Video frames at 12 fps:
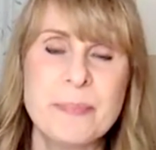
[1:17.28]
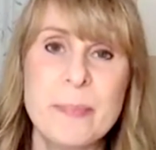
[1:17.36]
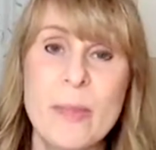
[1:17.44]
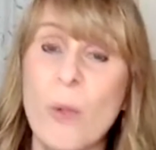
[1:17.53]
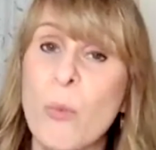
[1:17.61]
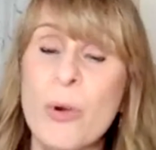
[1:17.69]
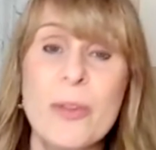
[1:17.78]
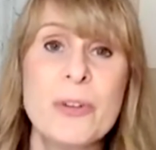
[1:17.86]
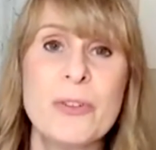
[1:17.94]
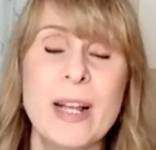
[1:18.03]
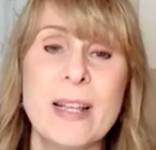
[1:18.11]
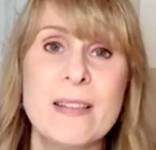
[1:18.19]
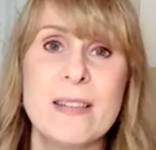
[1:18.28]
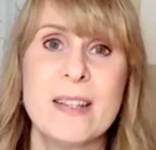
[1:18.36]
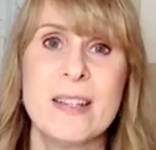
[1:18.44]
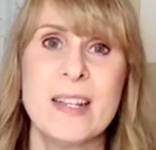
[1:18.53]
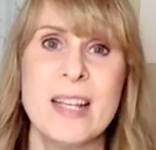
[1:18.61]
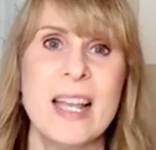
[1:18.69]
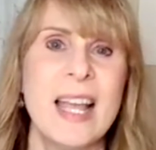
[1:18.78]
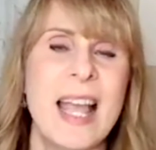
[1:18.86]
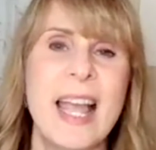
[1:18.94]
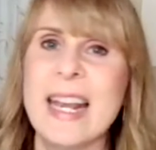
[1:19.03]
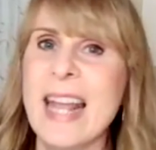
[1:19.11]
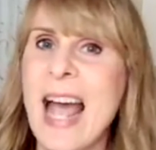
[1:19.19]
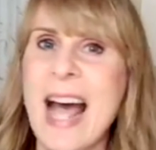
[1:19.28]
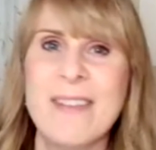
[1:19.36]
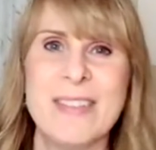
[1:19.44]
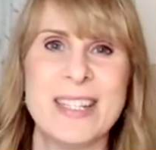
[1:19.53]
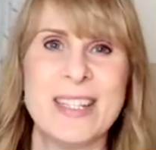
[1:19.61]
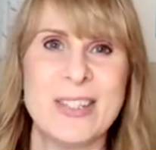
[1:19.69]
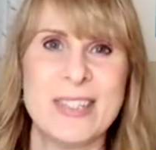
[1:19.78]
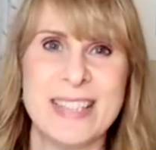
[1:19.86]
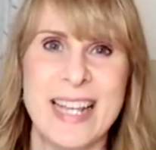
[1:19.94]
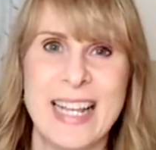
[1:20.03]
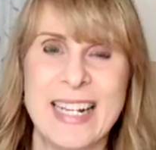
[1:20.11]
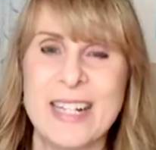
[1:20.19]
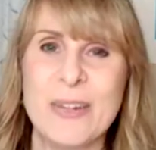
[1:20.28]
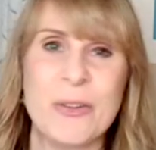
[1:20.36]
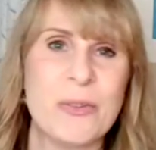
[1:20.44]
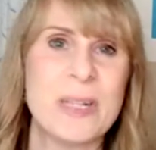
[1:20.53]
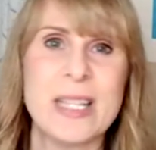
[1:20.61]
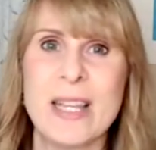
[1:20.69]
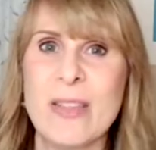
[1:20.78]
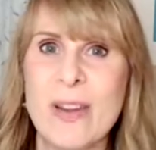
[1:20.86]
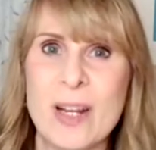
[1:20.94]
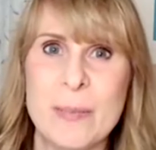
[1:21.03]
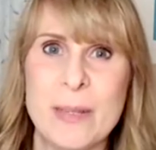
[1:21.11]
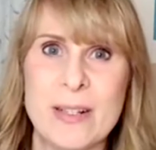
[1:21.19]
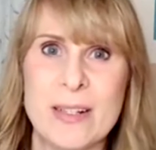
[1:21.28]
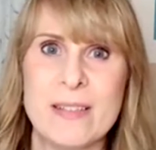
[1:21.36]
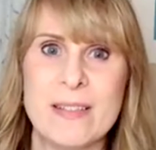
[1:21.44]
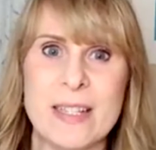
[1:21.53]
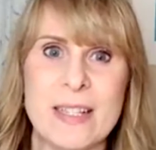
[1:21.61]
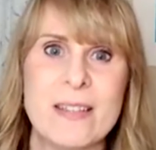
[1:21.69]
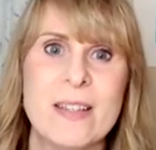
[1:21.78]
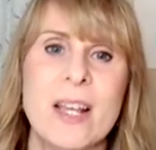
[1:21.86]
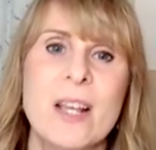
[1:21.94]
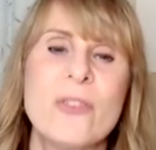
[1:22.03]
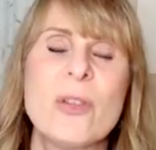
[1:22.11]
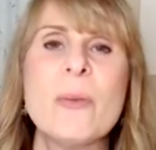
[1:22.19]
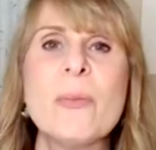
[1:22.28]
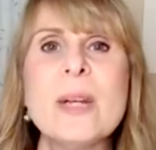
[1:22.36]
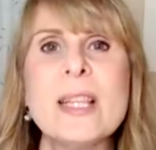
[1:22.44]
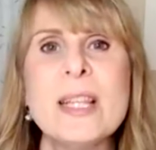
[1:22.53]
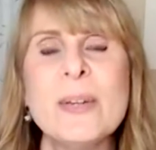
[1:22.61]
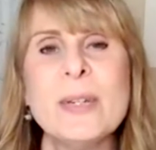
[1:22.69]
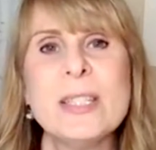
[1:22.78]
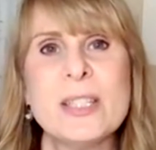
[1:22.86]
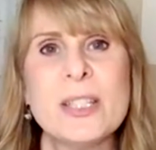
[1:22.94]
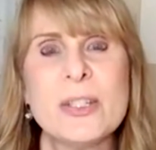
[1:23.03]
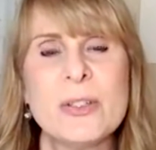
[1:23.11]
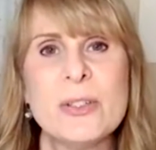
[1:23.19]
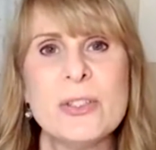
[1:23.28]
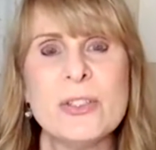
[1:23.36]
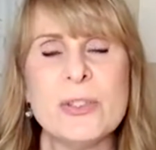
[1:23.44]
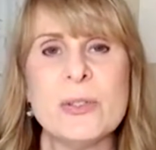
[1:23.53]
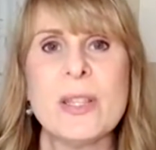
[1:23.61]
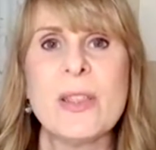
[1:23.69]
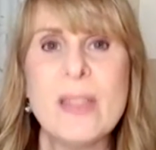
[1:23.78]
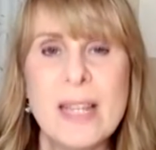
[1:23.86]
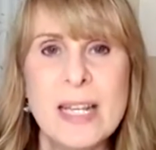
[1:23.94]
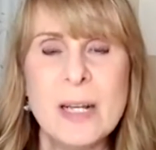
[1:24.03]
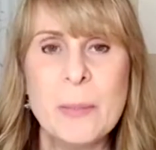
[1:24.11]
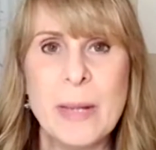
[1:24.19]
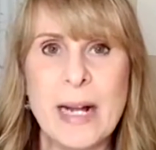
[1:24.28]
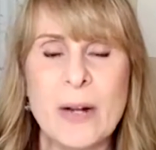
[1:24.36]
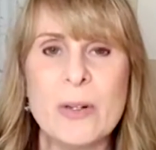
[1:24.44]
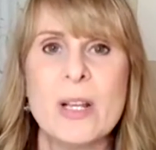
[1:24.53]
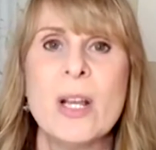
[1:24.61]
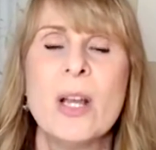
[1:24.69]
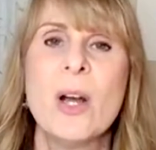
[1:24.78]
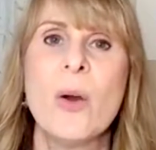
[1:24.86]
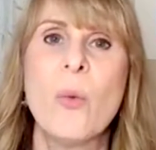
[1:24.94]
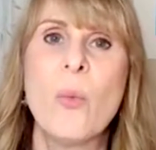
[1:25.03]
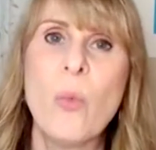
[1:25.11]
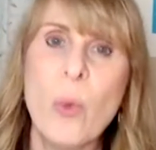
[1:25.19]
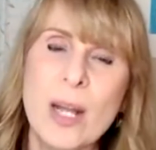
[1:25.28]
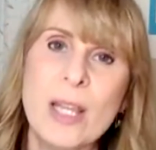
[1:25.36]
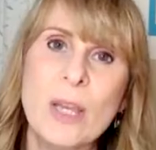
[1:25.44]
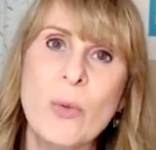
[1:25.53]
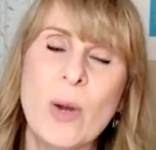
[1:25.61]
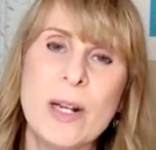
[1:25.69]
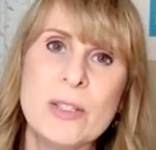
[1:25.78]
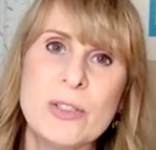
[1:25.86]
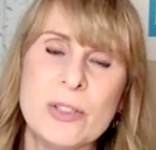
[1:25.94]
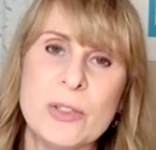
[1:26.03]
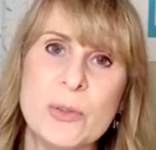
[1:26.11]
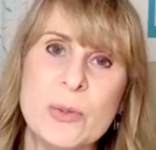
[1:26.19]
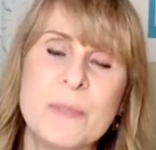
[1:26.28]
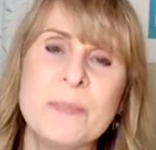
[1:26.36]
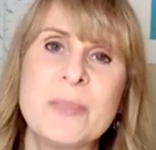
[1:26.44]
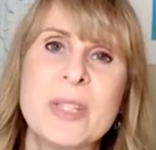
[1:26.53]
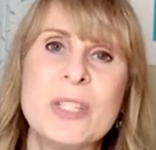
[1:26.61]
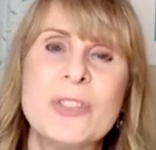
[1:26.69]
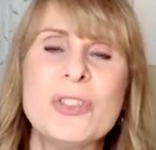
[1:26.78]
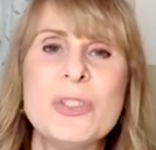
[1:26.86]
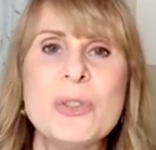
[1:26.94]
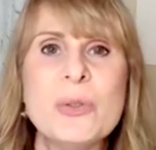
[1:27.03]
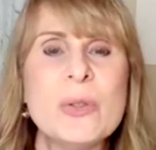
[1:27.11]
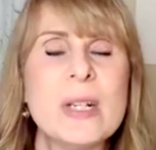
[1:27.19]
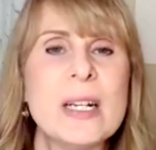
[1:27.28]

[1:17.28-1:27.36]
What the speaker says: wore the dress and haven't looked at it or really thought about it since. So I'm really going to encourage you to think about what you want to do to